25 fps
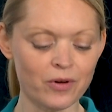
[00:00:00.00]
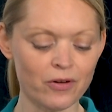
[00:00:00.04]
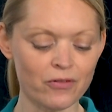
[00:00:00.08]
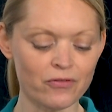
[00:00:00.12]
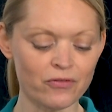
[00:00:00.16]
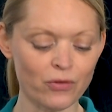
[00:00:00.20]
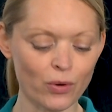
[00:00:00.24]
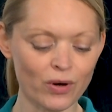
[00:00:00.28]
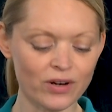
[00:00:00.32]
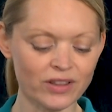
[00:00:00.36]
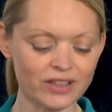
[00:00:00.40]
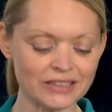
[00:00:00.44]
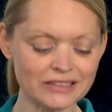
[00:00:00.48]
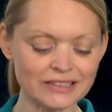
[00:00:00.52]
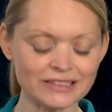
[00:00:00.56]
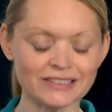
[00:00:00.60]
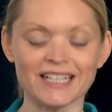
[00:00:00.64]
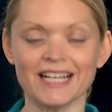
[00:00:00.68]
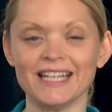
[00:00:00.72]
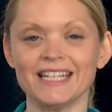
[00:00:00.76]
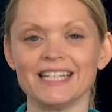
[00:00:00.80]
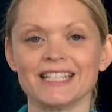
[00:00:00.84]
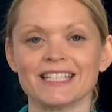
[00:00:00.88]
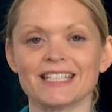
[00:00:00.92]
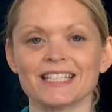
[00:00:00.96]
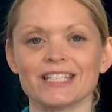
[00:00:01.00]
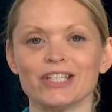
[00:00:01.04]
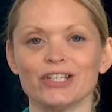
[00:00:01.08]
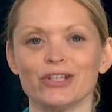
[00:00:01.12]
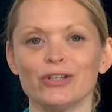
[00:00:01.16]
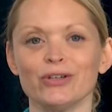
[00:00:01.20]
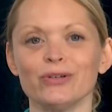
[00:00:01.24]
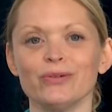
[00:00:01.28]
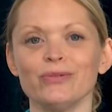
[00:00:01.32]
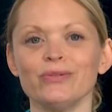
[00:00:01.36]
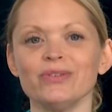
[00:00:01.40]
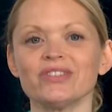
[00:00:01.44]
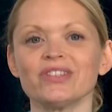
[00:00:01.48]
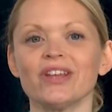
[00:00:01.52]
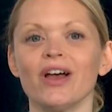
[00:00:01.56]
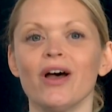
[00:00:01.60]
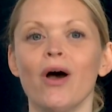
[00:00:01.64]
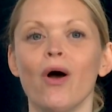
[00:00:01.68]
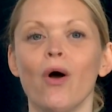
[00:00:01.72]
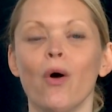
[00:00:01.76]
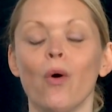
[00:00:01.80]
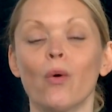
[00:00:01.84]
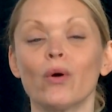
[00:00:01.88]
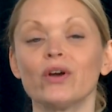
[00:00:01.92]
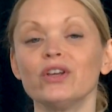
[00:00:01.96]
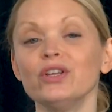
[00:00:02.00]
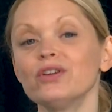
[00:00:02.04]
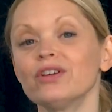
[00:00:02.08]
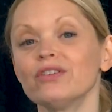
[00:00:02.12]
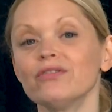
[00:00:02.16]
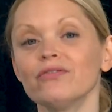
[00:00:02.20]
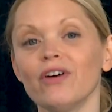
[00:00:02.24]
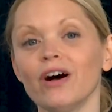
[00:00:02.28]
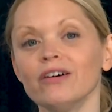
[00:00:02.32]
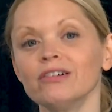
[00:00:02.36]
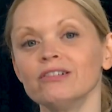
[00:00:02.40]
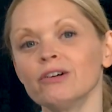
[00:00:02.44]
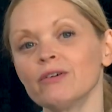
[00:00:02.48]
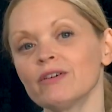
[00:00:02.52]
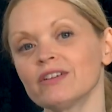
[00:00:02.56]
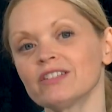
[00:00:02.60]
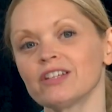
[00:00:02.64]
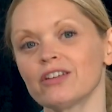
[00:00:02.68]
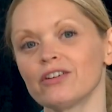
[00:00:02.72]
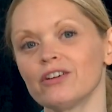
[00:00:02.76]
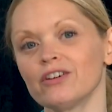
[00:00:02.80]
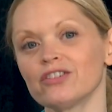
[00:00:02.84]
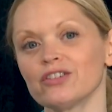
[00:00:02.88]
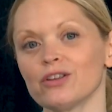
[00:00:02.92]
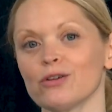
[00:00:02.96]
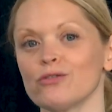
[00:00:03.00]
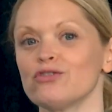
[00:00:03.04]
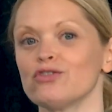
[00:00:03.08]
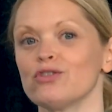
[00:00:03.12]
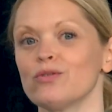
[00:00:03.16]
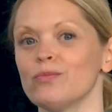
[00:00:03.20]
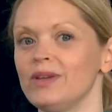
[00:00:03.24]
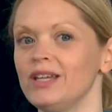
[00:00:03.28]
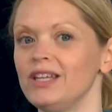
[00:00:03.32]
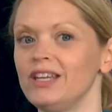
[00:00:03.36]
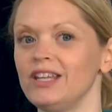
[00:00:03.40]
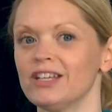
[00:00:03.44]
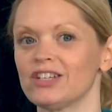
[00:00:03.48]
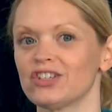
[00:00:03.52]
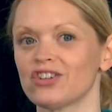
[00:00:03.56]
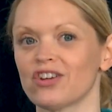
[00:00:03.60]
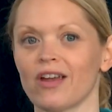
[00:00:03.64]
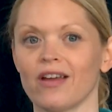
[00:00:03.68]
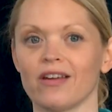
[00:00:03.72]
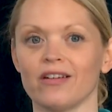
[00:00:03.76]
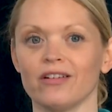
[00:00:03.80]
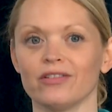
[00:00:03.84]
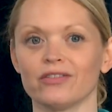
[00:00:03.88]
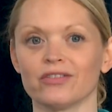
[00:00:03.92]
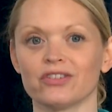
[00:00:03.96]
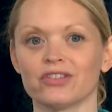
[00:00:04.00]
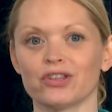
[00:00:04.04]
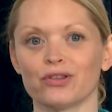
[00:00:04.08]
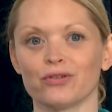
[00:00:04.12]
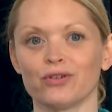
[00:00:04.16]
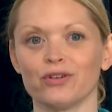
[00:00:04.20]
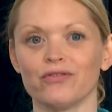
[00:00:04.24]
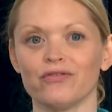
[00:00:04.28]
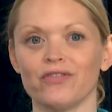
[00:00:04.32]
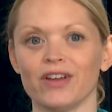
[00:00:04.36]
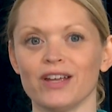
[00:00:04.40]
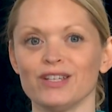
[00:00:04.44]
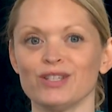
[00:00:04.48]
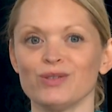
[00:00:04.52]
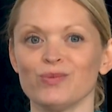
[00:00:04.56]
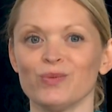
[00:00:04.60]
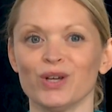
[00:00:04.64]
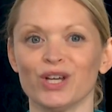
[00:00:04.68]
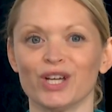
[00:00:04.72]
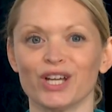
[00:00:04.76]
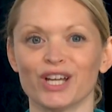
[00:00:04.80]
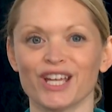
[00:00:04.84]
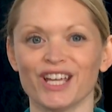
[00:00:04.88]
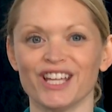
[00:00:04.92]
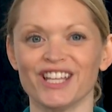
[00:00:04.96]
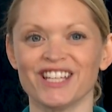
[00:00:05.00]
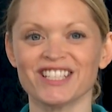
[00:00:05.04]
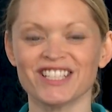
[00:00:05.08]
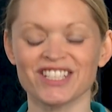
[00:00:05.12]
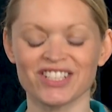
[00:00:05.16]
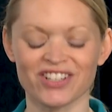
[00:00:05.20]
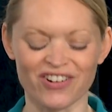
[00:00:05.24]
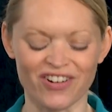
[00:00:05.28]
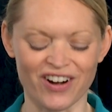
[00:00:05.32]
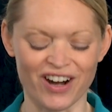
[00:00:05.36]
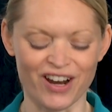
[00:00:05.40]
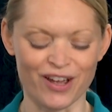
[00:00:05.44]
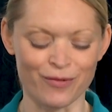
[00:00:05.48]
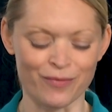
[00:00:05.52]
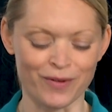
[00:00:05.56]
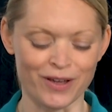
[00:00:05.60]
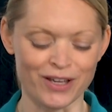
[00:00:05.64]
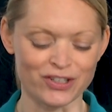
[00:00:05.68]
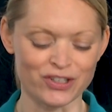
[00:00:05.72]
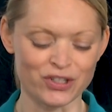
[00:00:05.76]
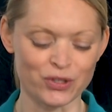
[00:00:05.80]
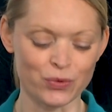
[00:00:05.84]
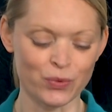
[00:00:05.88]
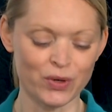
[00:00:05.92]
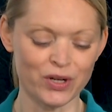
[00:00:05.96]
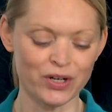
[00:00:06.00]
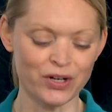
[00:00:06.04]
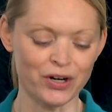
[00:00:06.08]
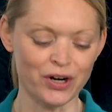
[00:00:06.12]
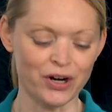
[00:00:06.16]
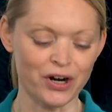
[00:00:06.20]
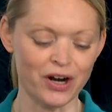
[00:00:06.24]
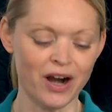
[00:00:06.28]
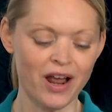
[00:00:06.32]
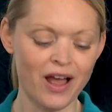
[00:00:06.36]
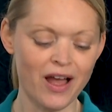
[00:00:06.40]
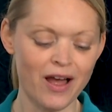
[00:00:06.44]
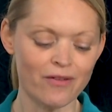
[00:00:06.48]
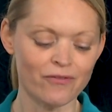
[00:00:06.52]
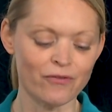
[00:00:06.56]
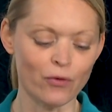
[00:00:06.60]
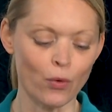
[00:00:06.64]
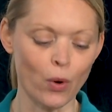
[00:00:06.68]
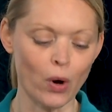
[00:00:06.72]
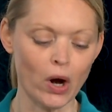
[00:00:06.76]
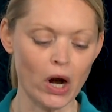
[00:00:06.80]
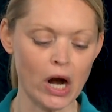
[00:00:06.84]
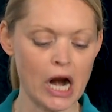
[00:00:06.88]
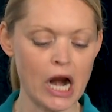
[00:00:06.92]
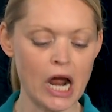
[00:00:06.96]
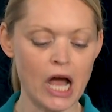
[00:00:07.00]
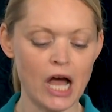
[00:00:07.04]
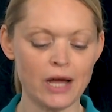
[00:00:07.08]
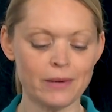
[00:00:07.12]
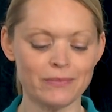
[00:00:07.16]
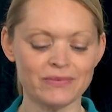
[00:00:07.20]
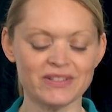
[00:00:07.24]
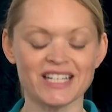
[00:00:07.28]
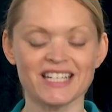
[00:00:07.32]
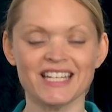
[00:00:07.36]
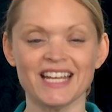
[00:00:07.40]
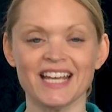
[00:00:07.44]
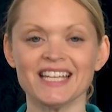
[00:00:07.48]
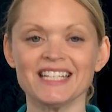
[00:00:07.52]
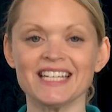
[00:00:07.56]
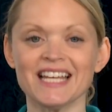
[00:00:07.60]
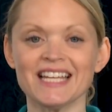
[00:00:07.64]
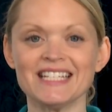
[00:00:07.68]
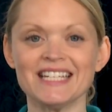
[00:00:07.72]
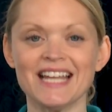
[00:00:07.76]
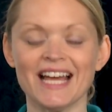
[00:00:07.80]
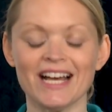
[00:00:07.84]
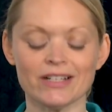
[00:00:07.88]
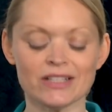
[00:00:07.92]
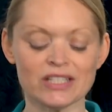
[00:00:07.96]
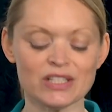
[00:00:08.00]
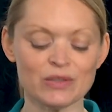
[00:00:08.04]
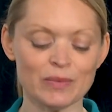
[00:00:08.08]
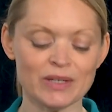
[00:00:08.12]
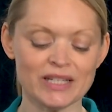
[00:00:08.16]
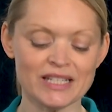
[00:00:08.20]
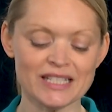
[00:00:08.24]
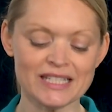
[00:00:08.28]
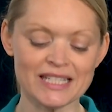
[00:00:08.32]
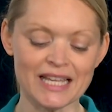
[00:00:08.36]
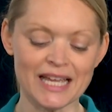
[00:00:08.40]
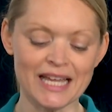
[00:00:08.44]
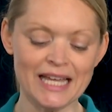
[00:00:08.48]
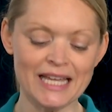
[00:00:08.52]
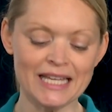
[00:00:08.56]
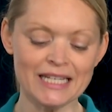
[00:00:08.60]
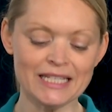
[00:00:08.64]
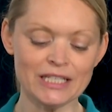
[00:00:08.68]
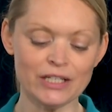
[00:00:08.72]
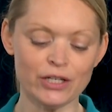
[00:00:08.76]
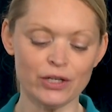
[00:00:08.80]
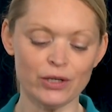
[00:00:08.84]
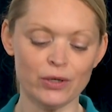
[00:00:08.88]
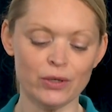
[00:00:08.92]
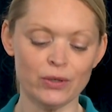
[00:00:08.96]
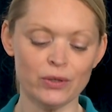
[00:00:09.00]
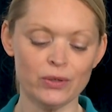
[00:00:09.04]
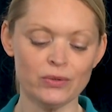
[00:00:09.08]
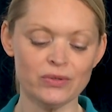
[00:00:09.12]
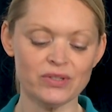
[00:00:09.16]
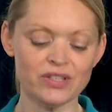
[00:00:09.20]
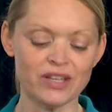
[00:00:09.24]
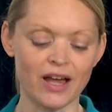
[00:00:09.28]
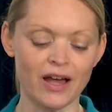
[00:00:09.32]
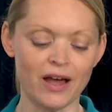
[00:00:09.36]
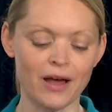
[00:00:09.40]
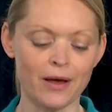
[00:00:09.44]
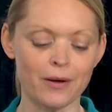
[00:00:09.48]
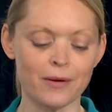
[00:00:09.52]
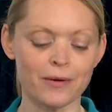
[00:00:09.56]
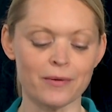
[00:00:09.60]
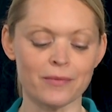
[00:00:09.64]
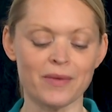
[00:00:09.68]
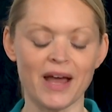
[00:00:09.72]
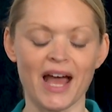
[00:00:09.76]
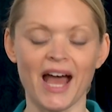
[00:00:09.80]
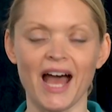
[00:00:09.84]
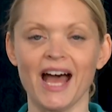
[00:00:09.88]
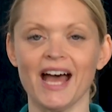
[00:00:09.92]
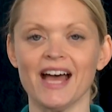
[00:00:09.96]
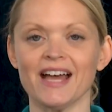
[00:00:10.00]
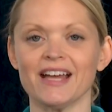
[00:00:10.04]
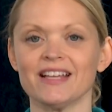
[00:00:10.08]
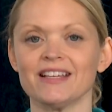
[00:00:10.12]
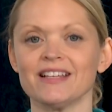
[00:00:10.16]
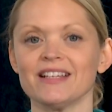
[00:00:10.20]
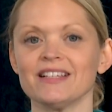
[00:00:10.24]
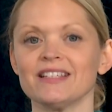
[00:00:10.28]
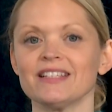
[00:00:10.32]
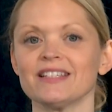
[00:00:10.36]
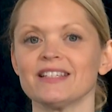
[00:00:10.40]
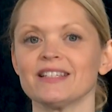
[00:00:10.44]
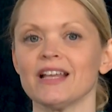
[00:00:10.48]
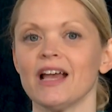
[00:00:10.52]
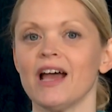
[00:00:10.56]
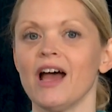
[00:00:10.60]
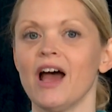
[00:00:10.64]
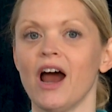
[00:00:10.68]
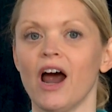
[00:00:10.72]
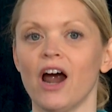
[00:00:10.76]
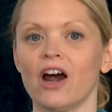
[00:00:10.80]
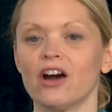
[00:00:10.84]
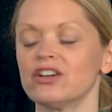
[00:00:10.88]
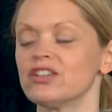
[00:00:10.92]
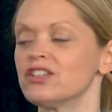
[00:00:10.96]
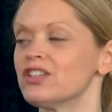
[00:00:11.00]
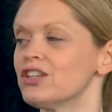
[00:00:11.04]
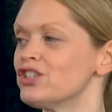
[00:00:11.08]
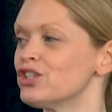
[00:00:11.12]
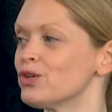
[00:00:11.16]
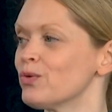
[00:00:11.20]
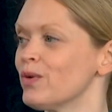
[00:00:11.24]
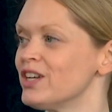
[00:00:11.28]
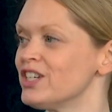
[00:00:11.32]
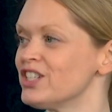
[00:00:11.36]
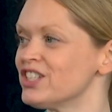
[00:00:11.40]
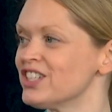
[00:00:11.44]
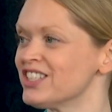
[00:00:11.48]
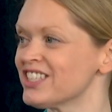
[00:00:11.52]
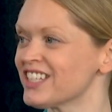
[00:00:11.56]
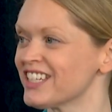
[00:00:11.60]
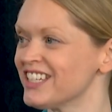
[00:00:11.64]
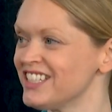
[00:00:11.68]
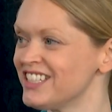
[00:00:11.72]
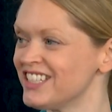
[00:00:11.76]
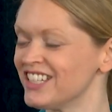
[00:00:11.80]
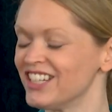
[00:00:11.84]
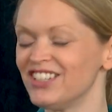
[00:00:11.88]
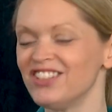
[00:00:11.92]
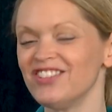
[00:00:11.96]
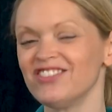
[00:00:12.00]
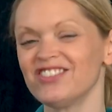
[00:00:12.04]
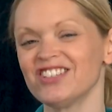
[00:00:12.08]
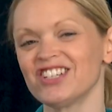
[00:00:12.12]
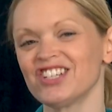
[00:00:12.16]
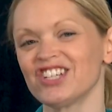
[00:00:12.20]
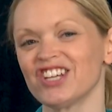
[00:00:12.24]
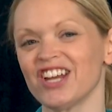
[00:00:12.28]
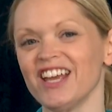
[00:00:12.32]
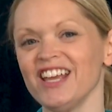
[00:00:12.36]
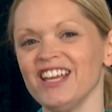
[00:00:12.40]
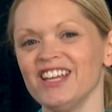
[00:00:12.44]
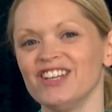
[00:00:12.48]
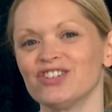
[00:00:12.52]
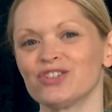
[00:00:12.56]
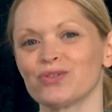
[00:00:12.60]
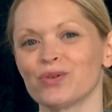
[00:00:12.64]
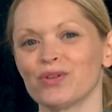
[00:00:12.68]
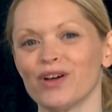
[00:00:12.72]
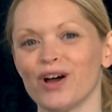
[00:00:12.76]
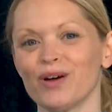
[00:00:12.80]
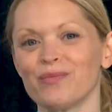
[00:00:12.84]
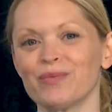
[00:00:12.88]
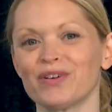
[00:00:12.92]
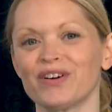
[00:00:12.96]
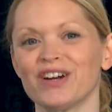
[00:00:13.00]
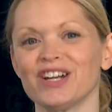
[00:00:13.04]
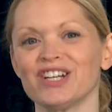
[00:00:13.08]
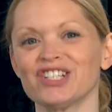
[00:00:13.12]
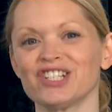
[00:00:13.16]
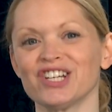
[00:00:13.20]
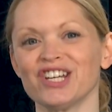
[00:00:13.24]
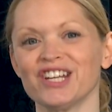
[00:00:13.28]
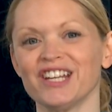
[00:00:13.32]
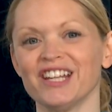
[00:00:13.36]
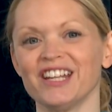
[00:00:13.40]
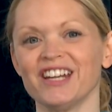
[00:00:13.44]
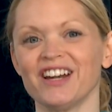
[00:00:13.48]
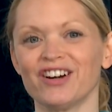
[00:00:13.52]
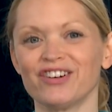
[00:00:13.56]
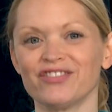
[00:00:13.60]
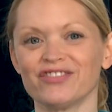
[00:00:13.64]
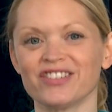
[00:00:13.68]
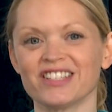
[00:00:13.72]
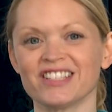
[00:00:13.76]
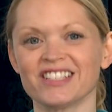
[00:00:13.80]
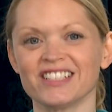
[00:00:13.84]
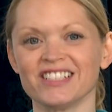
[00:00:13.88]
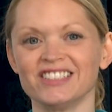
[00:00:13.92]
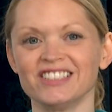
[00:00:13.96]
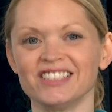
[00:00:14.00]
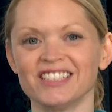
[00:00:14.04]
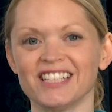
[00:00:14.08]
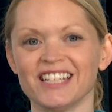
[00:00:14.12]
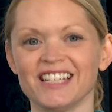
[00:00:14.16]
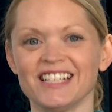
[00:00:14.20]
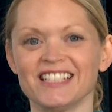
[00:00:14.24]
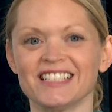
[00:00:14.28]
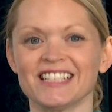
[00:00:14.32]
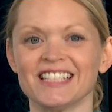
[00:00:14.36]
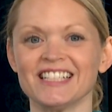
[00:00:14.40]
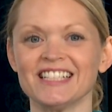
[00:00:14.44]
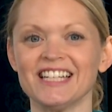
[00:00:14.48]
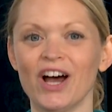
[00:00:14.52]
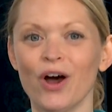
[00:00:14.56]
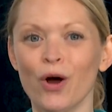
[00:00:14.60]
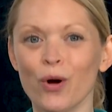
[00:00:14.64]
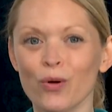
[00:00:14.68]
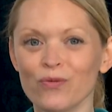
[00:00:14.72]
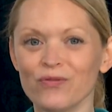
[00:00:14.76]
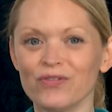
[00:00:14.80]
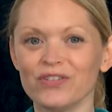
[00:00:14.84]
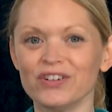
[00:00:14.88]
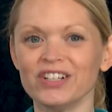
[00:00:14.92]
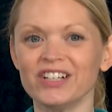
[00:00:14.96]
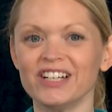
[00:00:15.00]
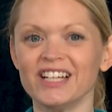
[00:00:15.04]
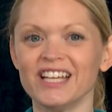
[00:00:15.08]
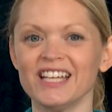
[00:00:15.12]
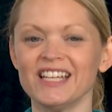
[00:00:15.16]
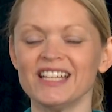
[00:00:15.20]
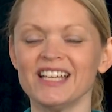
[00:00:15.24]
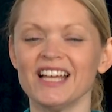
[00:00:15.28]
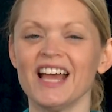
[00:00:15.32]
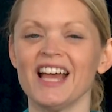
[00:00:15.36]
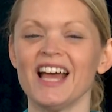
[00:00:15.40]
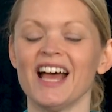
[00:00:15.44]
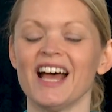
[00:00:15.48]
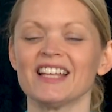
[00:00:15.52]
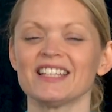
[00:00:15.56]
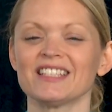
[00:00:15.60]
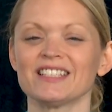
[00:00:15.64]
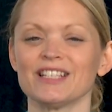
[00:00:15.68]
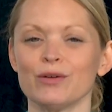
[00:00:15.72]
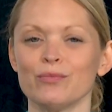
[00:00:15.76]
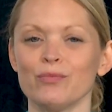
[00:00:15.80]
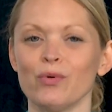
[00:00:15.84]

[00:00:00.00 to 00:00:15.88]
for the latest news. Or you can follow us on our social media channels through Facebook, Instagram, and Twitter for up-to-date announcements and news as our situations continue to change with operation in our facilities and hopefully at some